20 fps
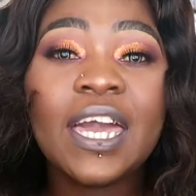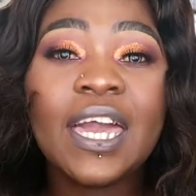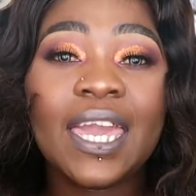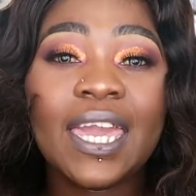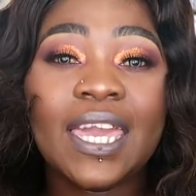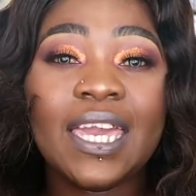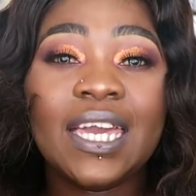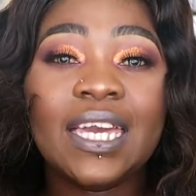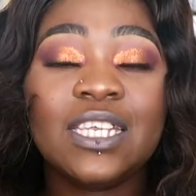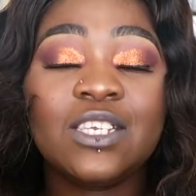
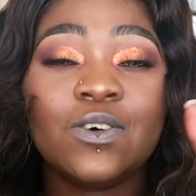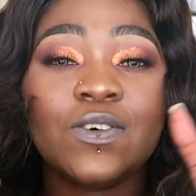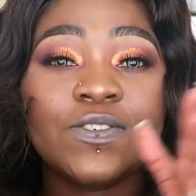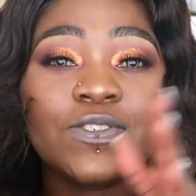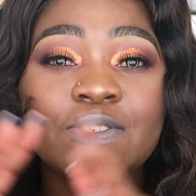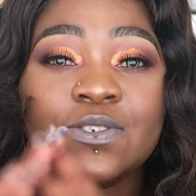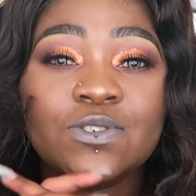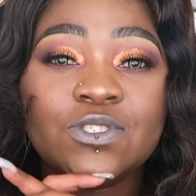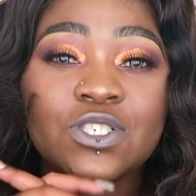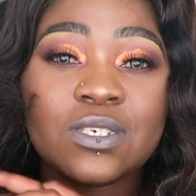And
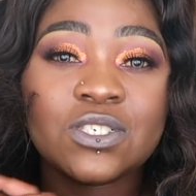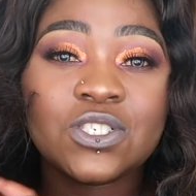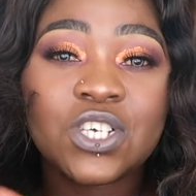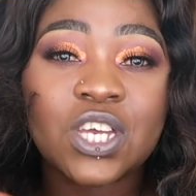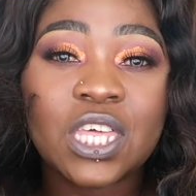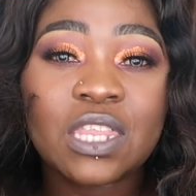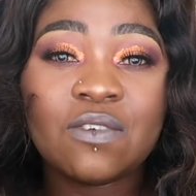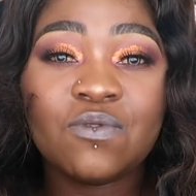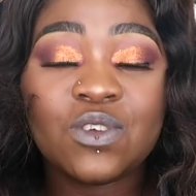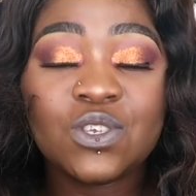also
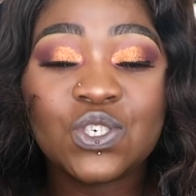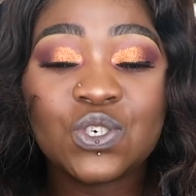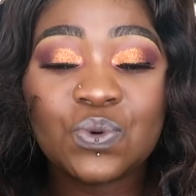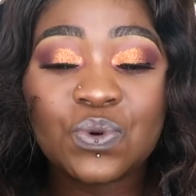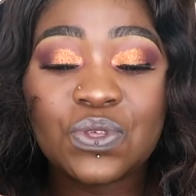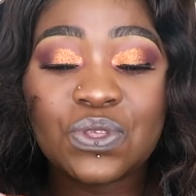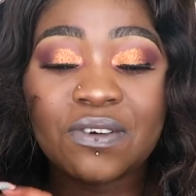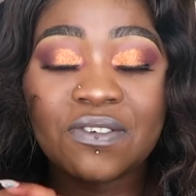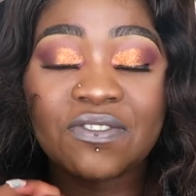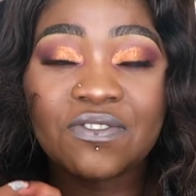share the video
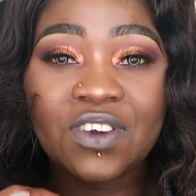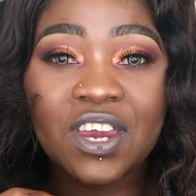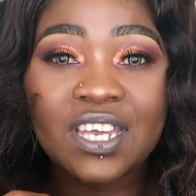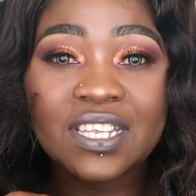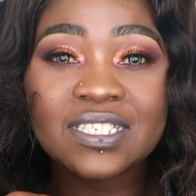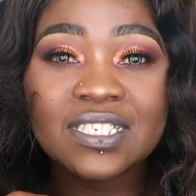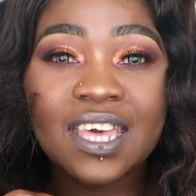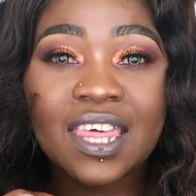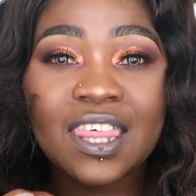with your friends.